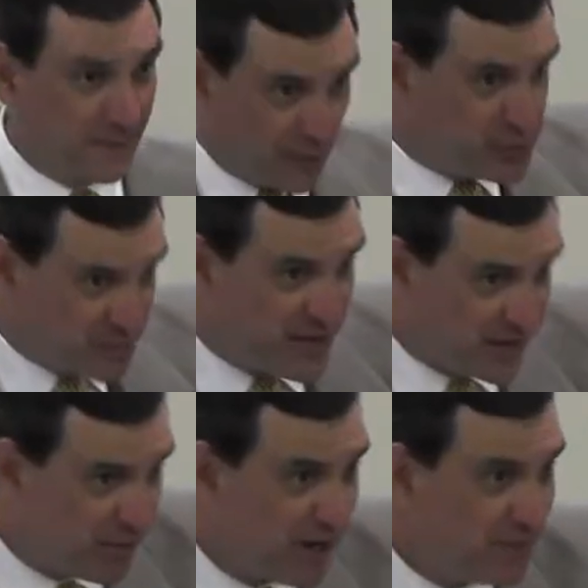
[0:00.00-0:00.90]
Those
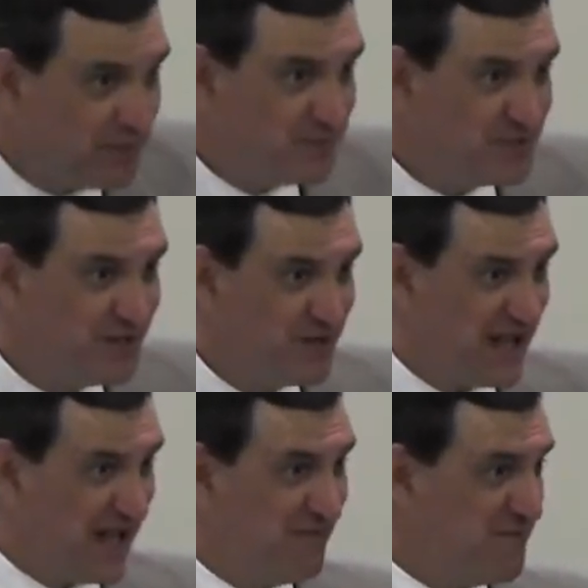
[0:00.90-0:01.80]
money problems that we
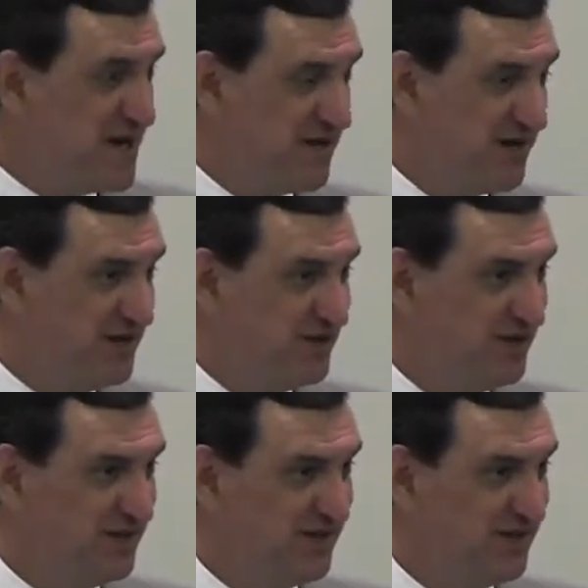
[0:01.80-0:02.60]
have in marriage,